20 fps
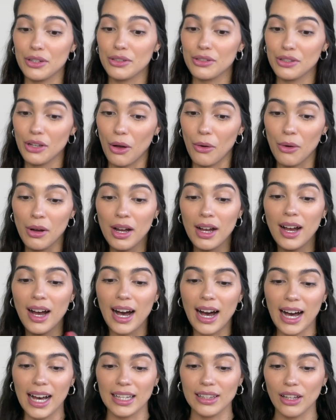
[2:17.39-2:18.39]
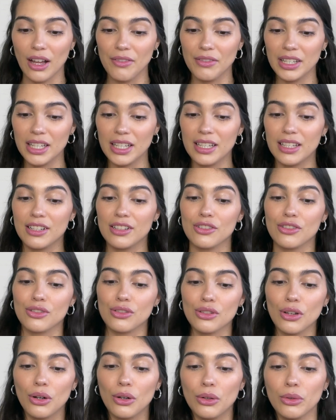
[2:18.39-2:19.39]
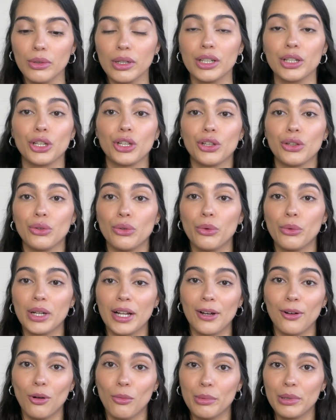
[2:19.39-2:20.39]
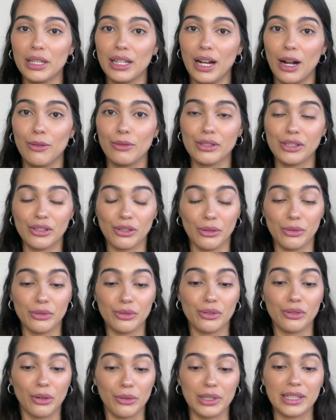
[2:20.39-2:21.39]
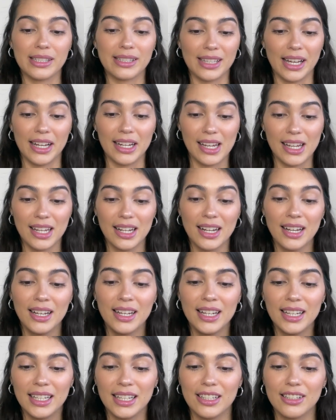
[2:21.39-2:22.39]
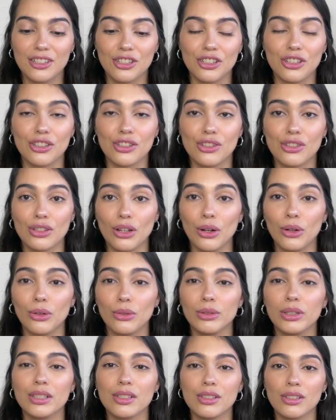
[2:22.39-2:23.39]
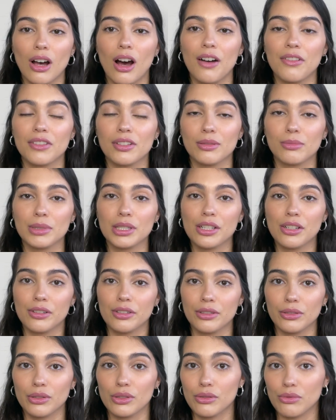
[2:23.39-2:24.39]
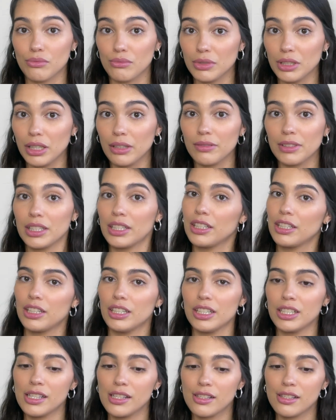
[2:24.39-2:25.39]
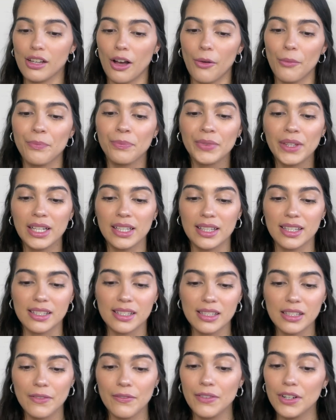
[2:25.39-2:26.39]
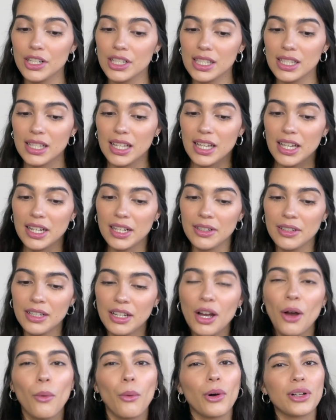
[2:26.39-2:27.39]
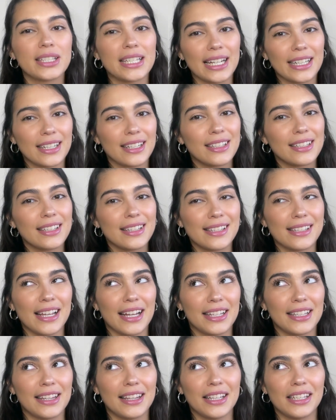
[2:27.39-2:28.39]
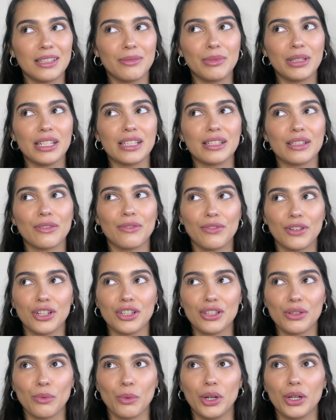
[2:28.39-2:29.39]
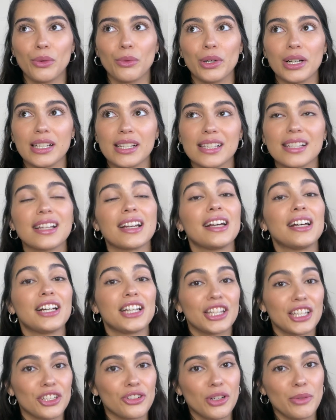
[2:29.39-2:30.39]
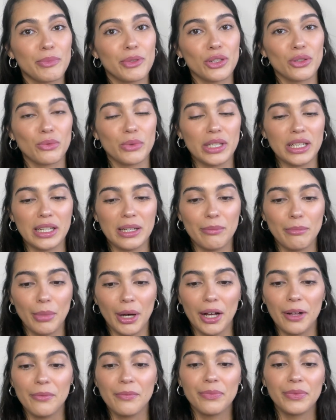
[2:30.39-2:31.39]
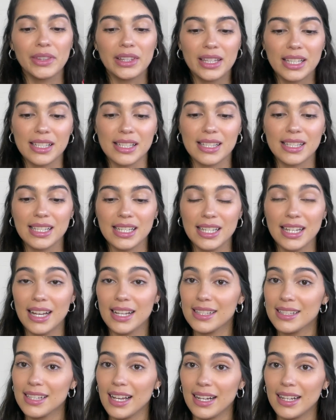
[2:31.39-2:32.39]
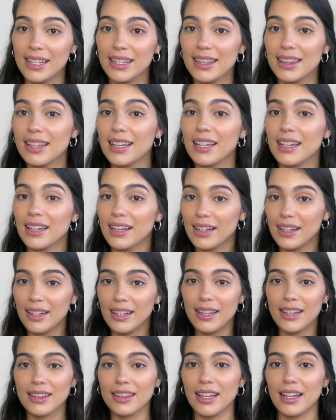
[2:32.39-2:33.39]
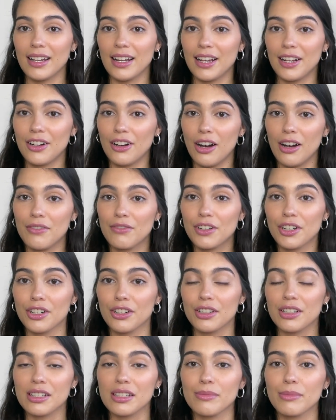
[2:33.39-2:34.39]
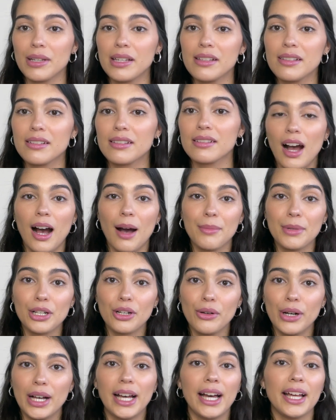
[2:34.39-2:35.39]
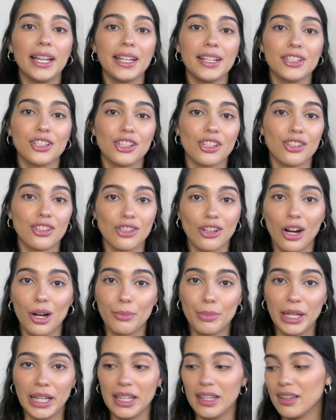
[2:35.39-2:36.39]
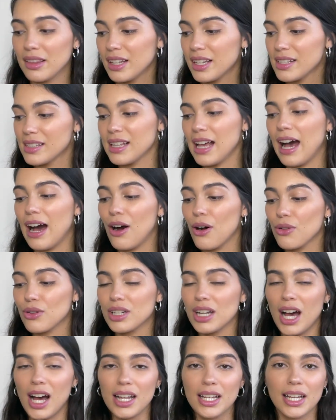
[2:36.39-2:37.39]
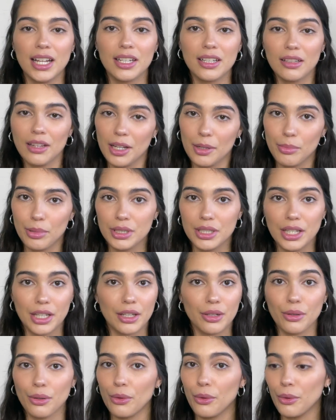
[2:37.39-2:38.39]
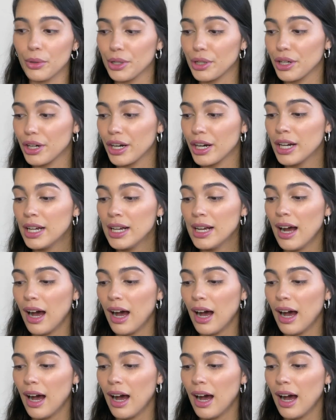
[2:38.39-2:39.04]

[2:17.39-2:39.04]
So I love it. It is so cute. When I opened it, I was so, so excited. It is just so soft and the material is really, really good. So this is the first thing. Well, technically the second thing because the first one was the trip to Sweden, but this is the second thing that I got for Christmas. I'm gonna go ahead and just start picking things out, not in any like particular order.